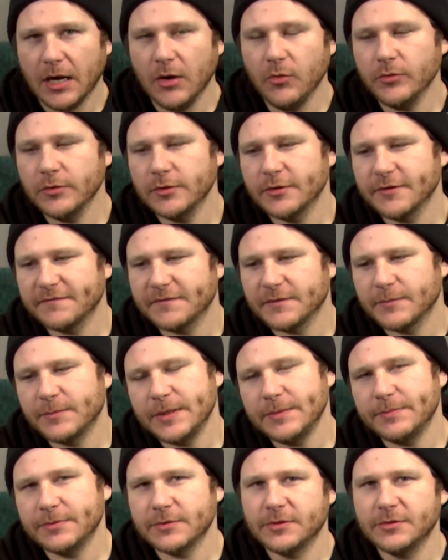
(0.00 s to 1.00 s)
wonder if the
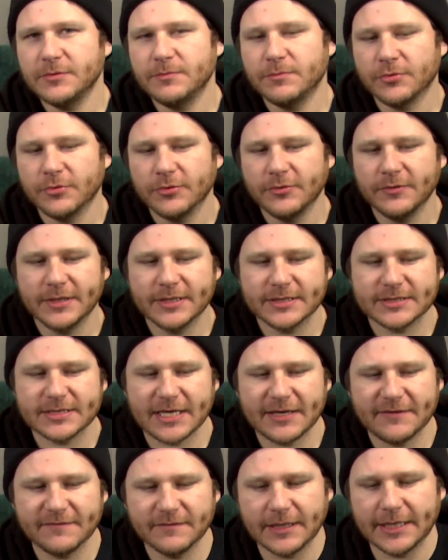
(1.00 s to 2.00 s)
people who brew this
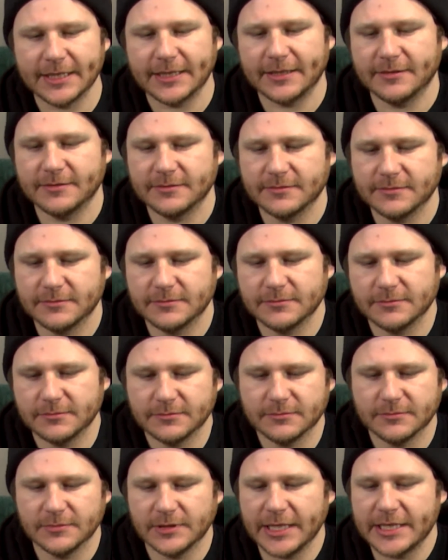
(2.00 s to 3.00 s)
have like
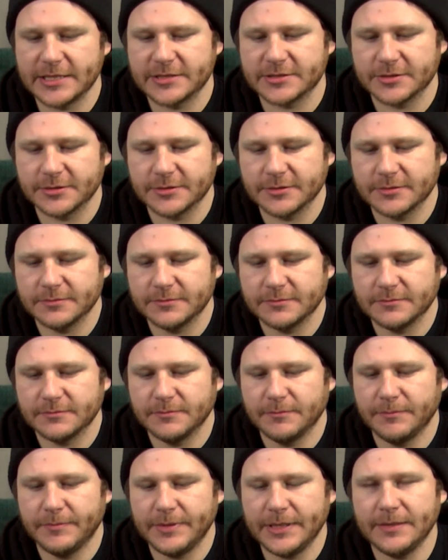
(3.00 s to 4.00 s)
laser
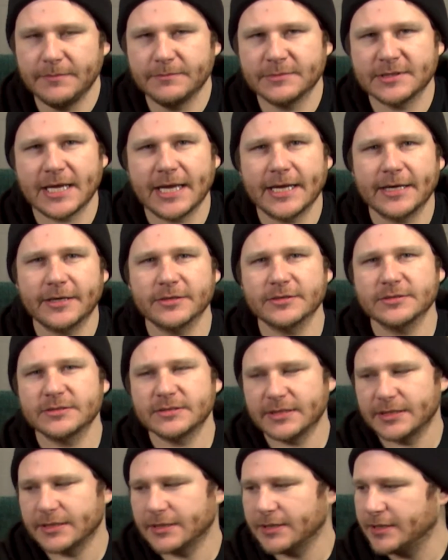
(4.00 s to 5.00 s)
beam tigers
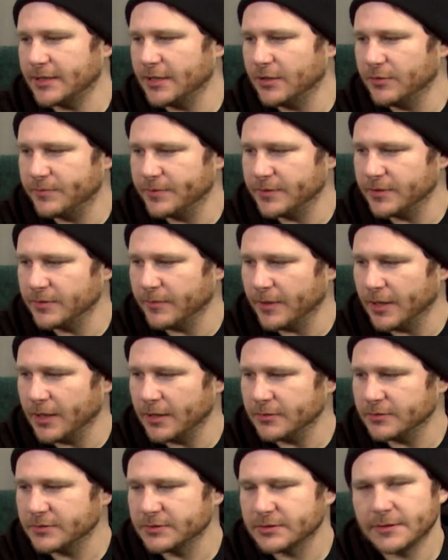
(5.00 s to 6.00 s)
that can open their
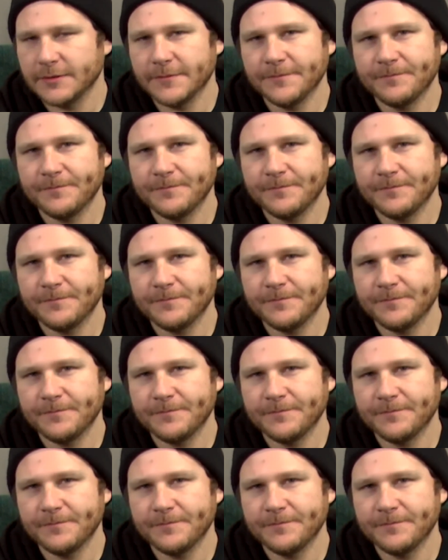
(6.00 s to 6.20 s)
bottles.